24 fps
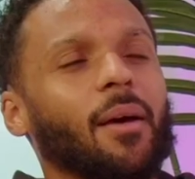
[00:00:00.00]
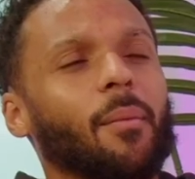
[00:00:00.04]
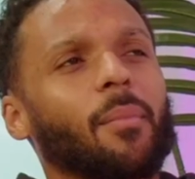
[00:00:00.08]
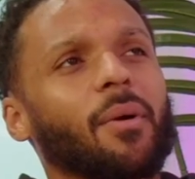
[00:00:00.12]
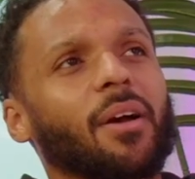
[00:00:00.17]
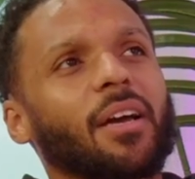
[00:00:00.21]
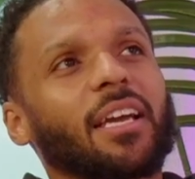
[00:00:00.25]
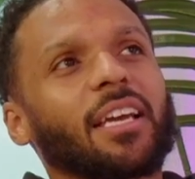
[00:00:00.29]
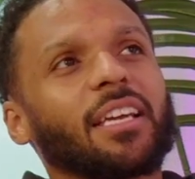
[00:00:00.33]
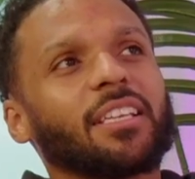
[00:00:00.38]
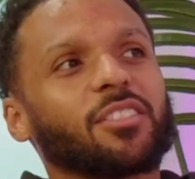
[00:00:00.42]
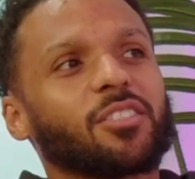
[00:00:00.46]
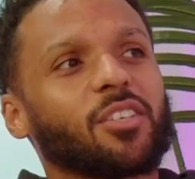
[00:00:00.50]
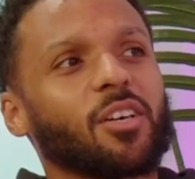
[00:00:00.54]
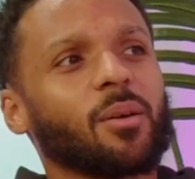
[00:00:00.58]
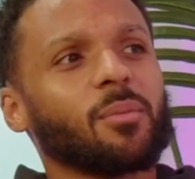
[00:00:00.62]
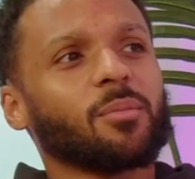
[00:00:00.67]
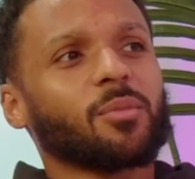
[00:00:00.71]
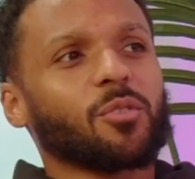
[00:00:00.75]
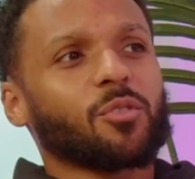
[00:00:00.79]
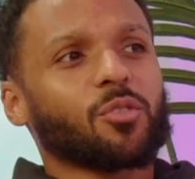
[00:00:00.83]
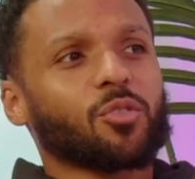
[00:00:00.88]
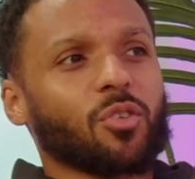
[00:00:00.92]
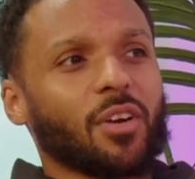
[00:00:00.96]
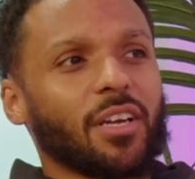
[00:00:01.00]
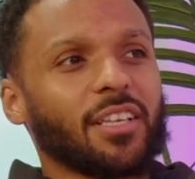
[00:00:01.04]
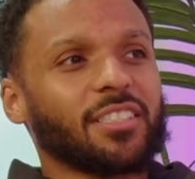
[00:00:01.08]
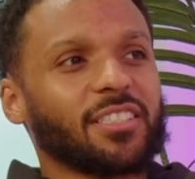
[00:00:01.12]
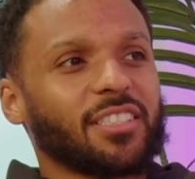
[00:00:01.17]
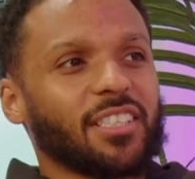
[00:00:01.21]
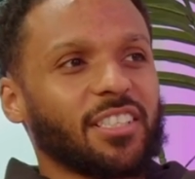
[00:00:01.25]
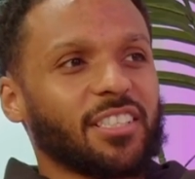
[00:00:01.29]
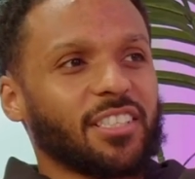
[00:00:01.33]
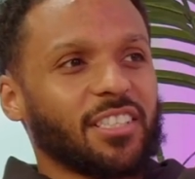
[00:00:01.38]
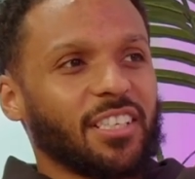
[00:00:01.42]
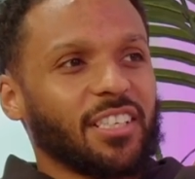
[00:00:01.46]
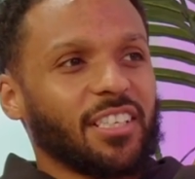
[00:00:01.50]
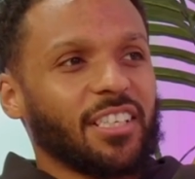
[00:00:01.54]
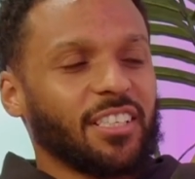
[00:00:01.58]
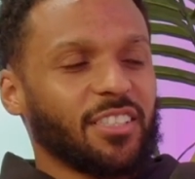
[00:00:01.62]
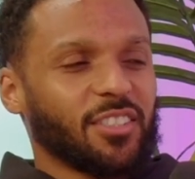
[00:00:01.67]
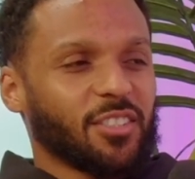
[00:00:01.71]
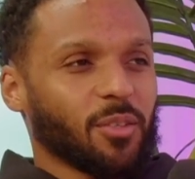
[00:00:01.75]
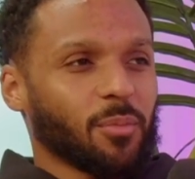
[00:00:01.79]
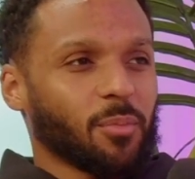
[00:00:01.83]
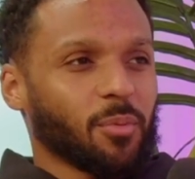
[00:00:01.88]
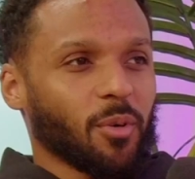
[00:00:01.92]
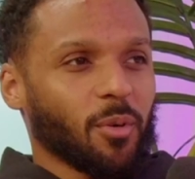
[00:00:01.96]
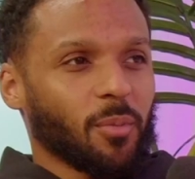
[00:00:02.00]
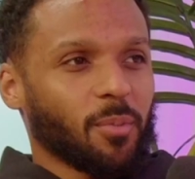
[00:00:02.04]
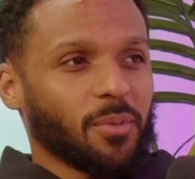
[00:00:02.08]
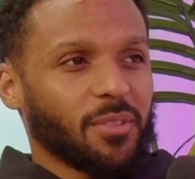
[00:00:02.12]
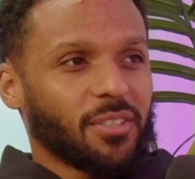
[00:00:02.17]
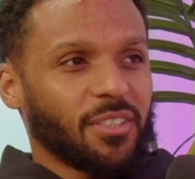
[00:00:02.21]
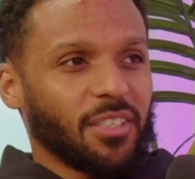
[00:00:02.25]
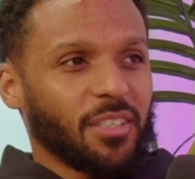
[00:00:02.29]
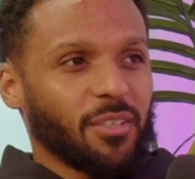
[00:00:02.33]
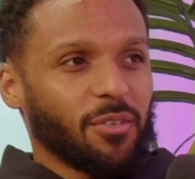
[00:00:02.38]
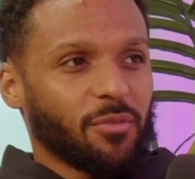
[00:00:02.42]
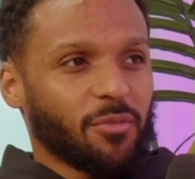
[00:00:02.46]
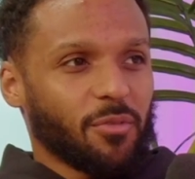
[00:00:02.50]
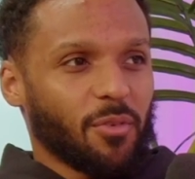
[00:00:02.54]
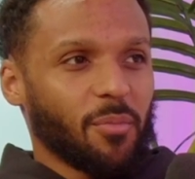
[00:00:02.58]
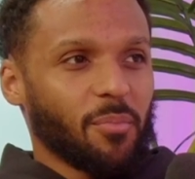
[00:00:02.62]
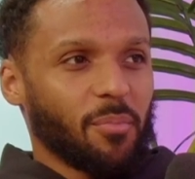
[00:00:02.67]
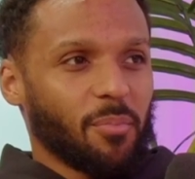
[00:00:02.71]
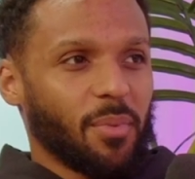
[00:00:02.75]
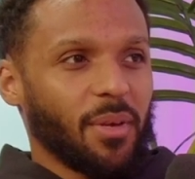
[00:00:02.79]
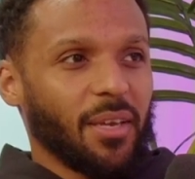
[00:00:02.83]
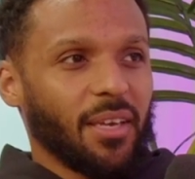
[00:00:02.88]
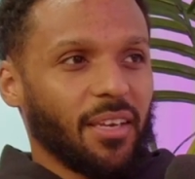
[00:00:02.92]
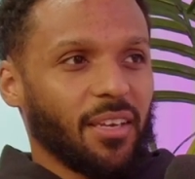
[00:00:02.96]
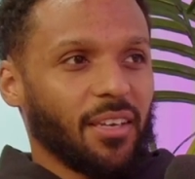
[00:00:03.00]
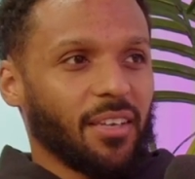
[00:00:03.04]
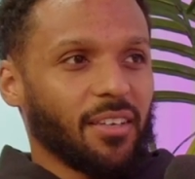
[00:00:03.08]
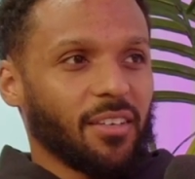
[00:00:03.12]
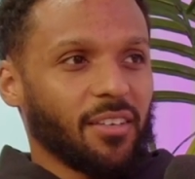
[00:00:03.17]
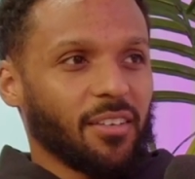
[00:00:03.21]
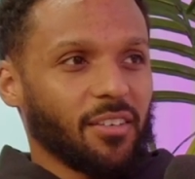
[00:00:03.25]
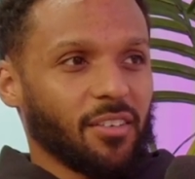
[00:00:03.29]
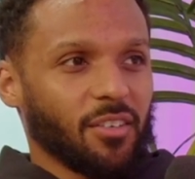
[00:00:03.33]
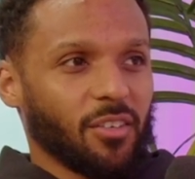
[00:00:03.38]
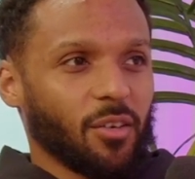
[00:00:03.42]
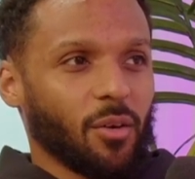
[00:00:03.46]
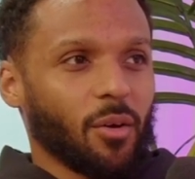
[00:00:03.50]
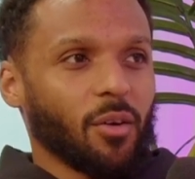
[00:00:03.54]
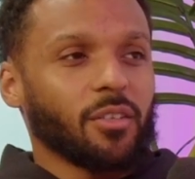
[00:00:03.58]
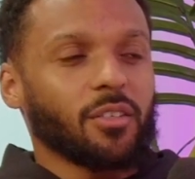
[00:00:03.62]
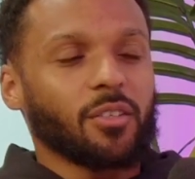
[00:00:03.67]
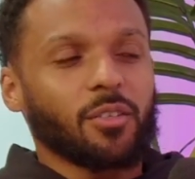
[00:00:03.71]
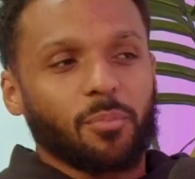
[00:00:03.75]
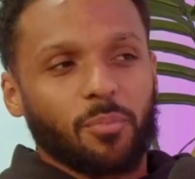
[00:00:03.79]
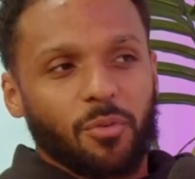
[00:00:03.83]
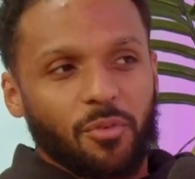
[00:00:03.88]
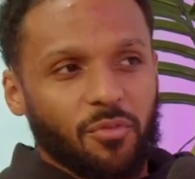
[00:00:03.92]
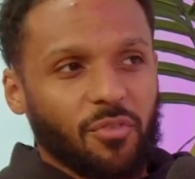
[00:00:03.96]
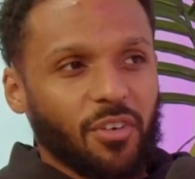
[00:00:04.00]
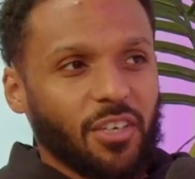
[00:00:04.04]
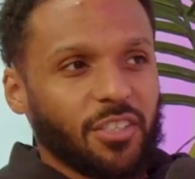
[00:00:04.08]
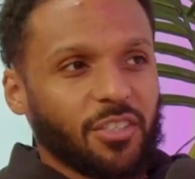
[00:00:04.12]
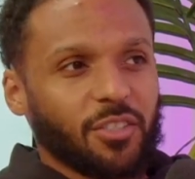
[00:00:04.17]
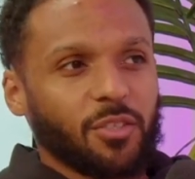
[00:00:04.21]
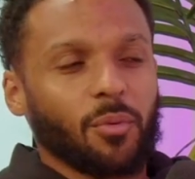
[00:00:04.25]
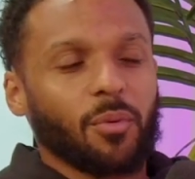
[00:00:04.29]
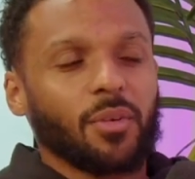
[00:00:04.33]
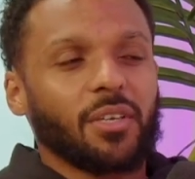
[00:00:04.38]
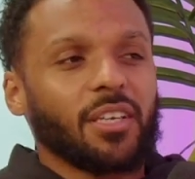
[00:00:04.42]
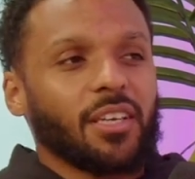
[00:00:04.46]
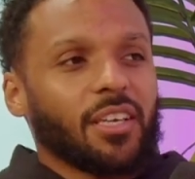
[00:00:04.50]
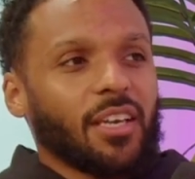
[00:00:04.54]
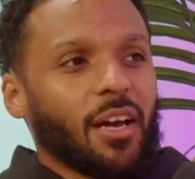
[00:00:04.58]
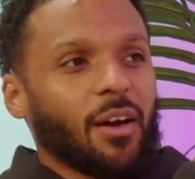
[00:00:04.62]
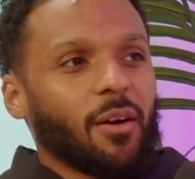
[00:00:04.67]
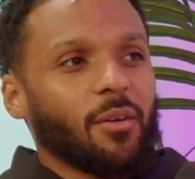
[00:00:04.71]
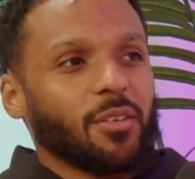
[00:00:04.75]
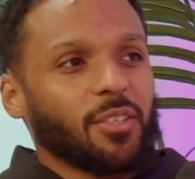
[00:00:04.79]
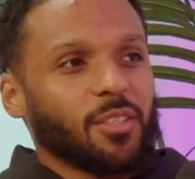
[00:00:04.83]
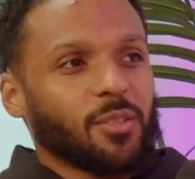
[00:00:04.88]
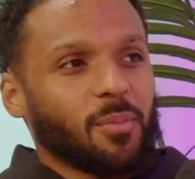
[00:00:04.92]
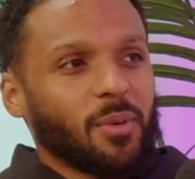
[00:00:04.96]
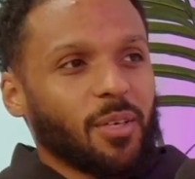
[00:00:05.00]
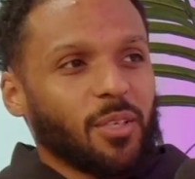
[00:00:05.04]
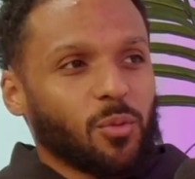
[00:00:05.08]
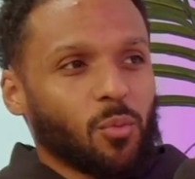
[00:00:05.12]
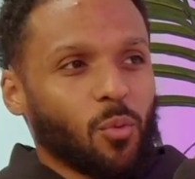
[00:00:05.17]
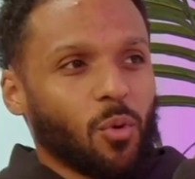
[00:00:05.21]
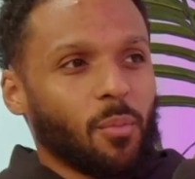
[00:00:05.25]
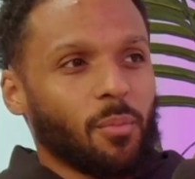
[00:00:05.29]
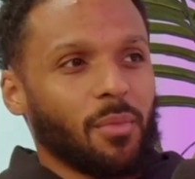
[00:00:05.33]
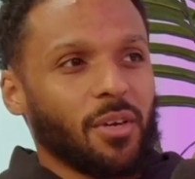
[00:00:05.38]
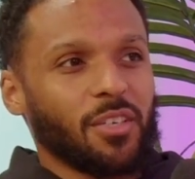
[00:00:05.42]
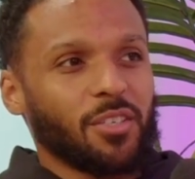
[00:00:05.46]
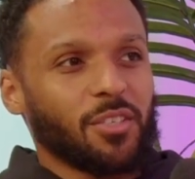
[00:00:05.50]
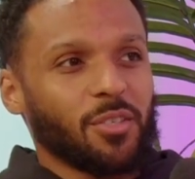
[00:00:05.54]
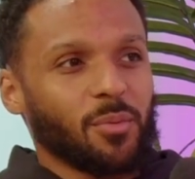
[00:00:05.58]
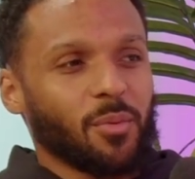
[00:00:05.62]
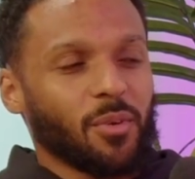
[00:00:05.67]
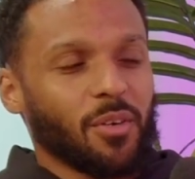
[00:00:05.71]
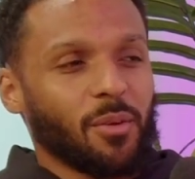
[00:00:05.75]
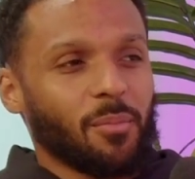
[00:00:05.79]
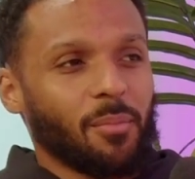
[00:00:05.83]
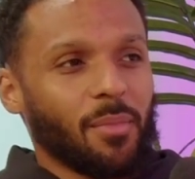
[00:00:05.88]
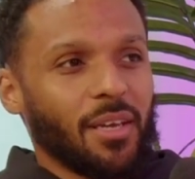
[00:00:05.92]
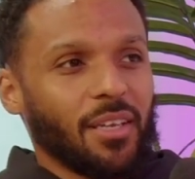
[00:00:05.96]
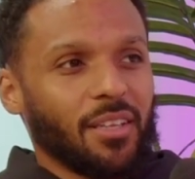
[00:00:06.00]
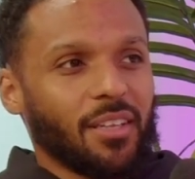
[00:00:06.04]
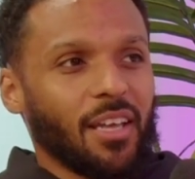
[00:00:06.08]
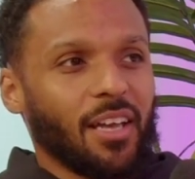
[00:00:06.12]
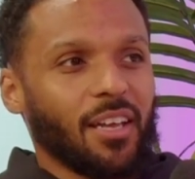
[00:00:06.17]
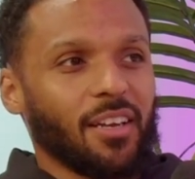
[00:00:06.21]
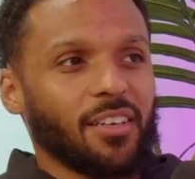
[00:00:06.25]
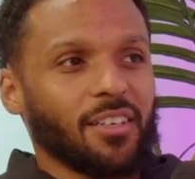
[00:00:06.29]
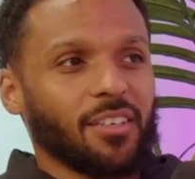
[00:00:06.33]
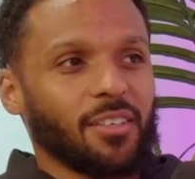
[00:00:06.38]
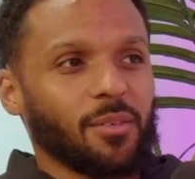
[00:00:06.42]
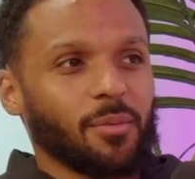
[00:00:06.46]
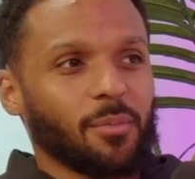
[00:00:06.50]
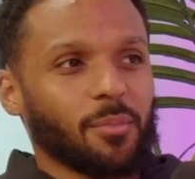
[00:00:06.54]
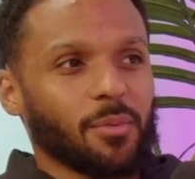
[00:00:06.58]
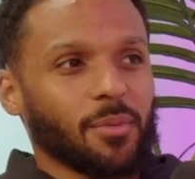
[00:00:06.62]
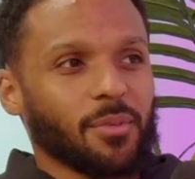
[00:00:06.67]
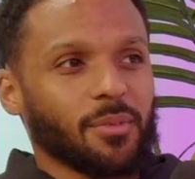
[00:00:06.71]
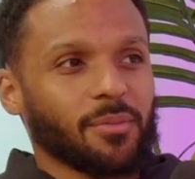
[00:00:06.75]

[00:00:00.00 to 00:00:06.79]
But in terms of transitioning into property from being, the professional in the accounting space, what made you want to make that leap?